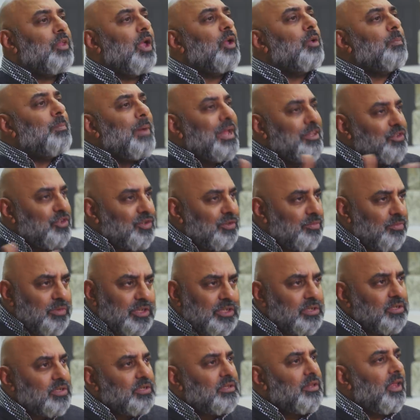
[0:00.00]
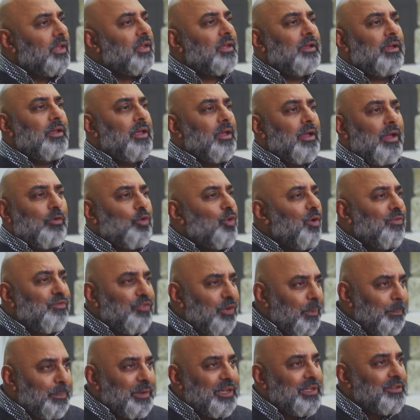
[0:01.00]
Now imagine, this is like going
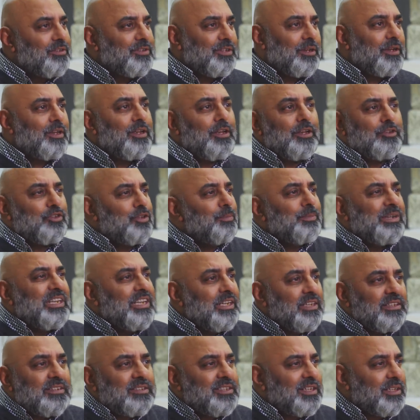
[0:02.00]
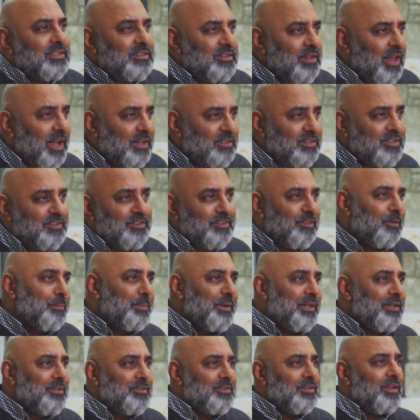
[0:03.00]
for a pizza. Somebody eats six slices of the
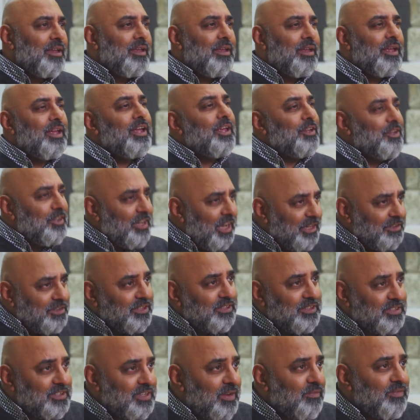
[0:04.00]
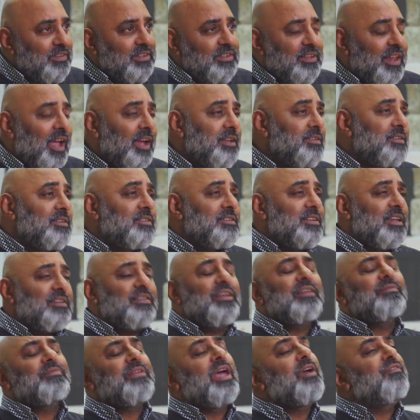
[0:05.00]
pizza, you get to the seventh slice and says,
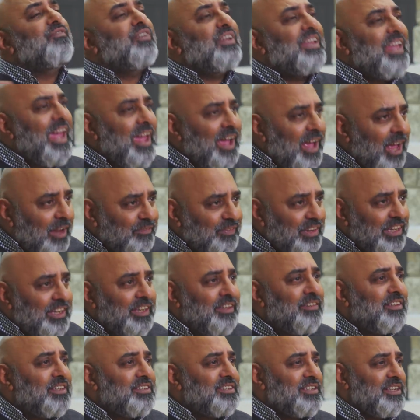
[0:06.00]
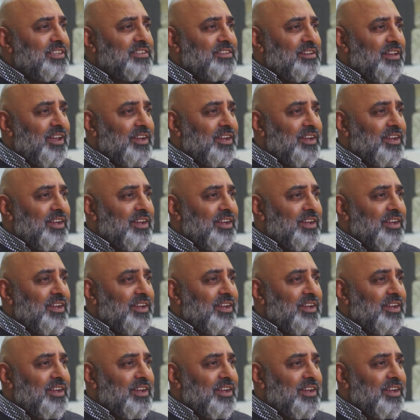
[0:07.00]
forget I've eaten the six